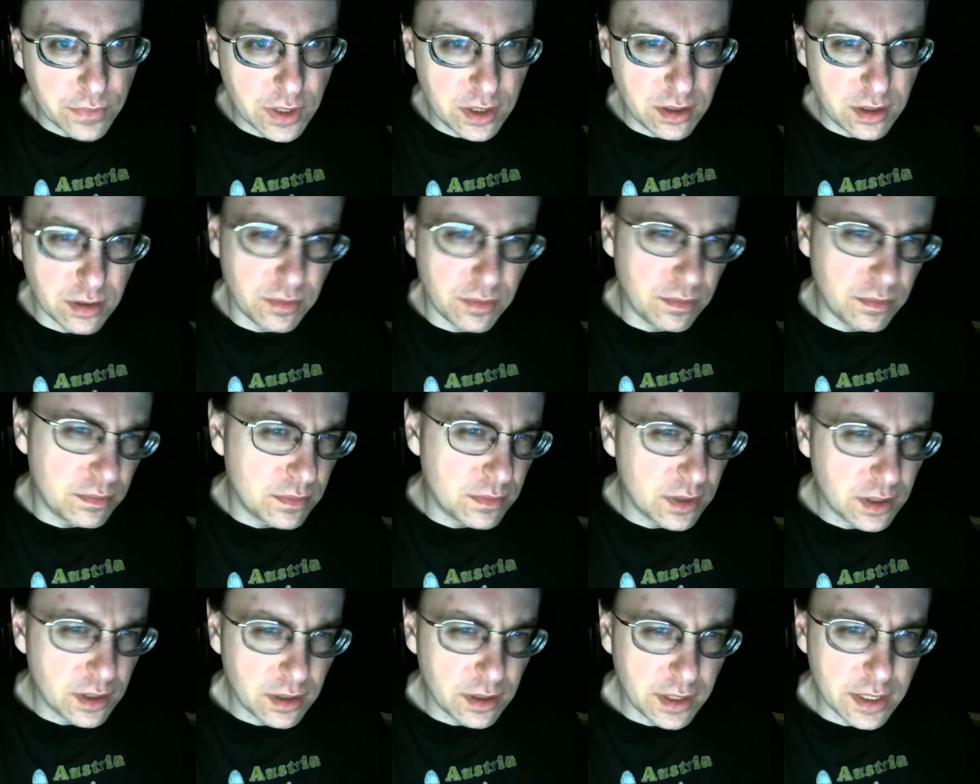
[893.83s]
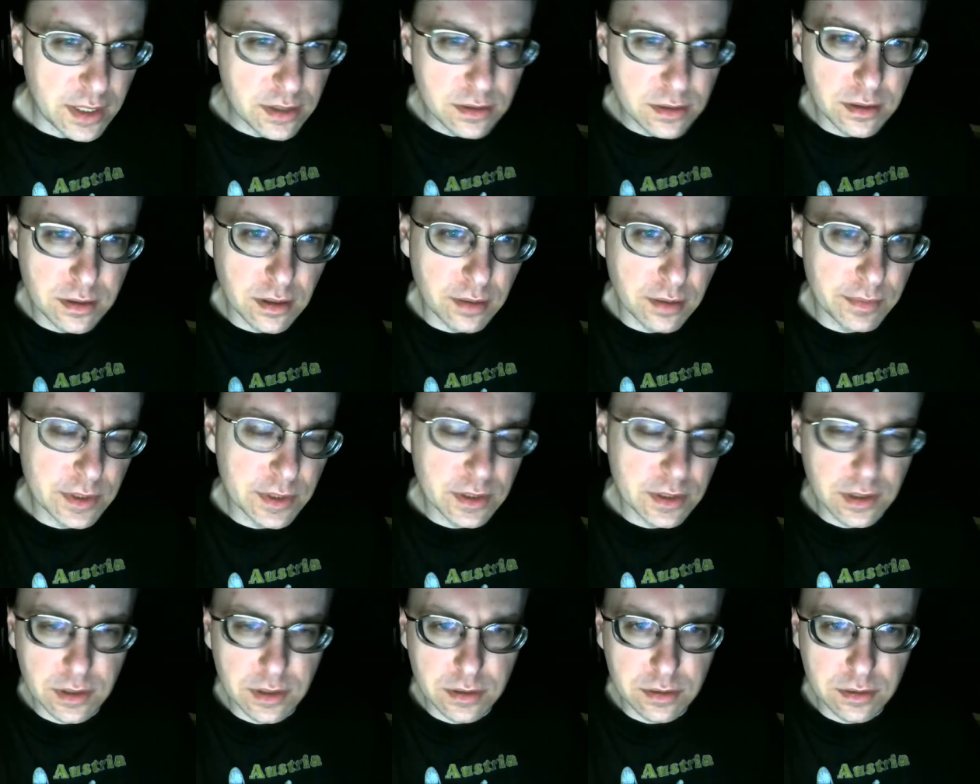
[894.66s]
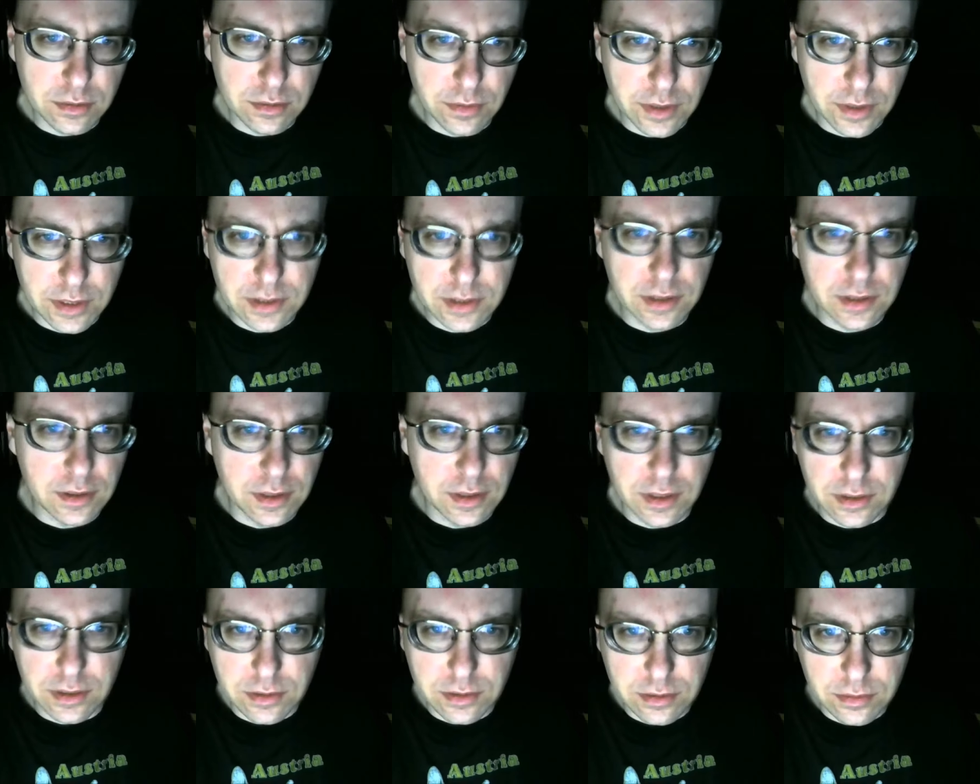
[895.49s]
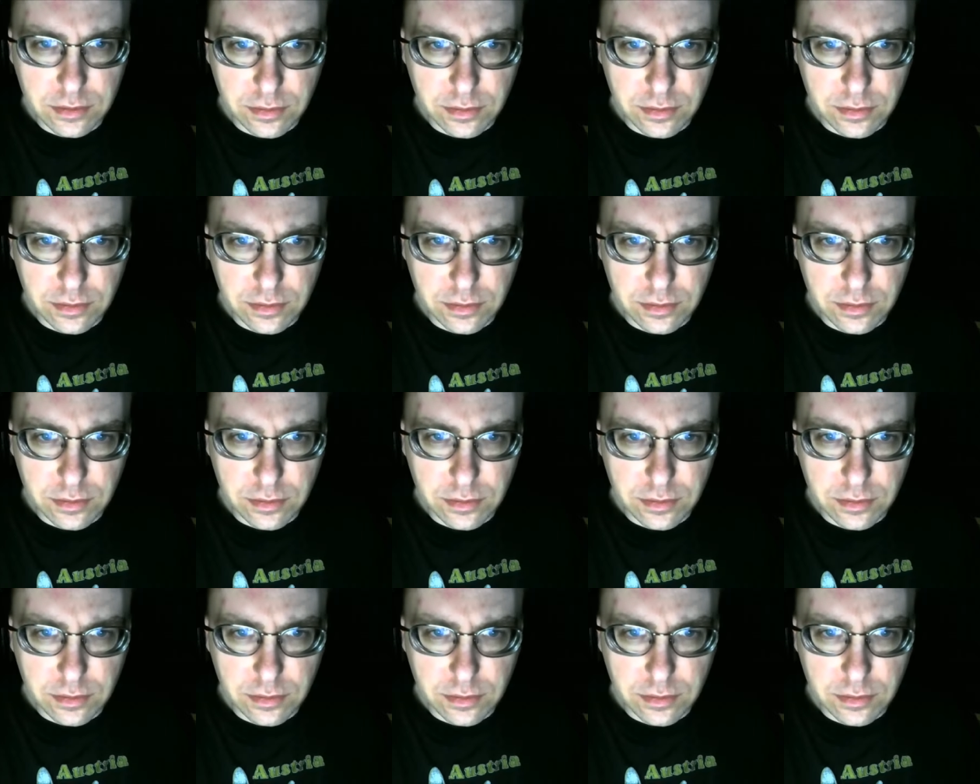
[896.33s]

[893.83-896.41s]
You know, Islam is this, or it isn't this,